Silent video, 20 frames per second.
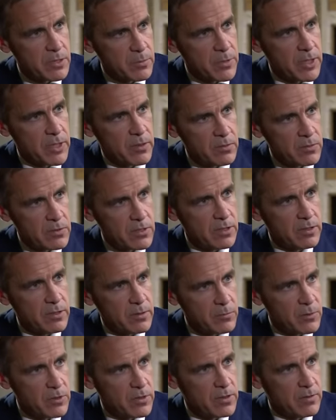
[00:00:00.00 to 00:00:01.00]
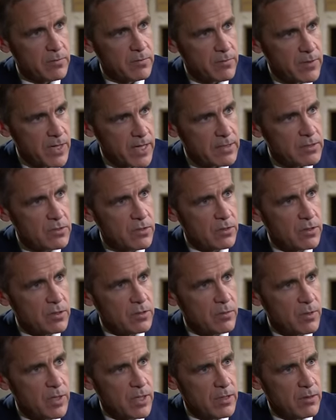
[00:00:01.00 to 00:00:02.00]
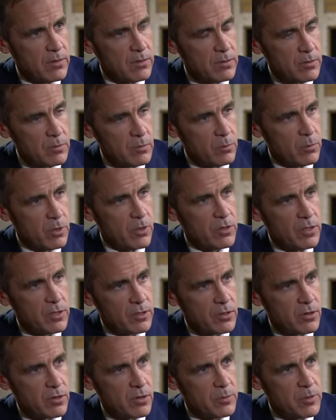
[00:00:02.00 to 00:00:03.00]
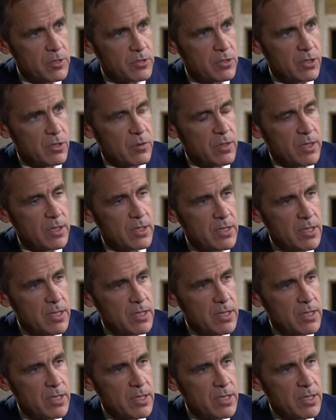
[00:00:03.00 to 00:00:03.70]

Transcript: about dealing with the facts on the ground, where the economy is going.